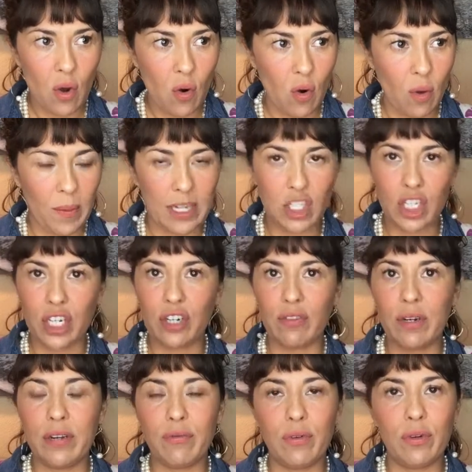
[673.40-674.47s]
or my
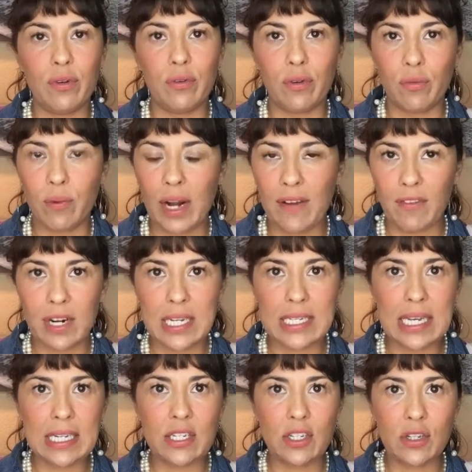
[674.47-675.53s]
chicory root or whatever it is
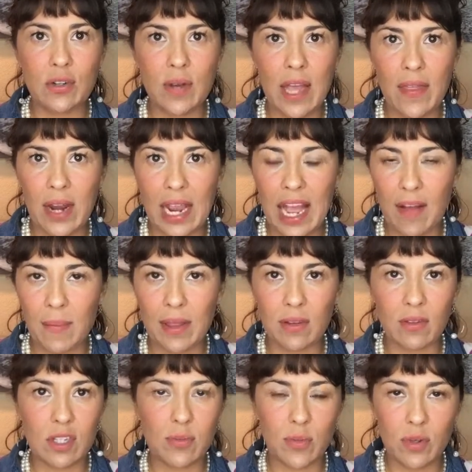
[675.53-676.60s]
I do, and then I have my
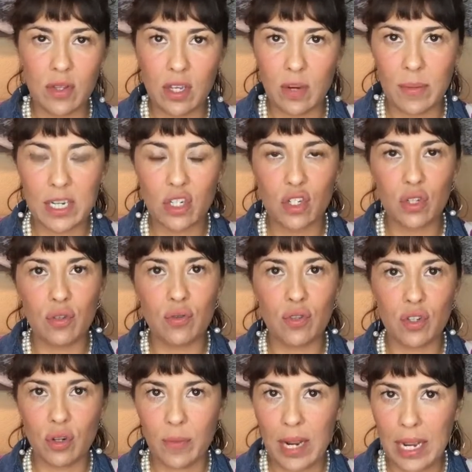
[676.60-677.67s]
little smoothie or my
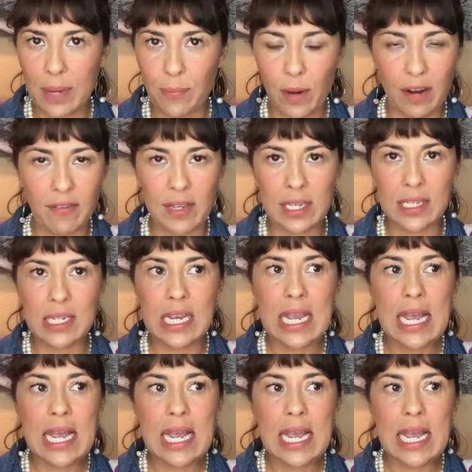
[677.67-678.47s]
juice or my breakfast,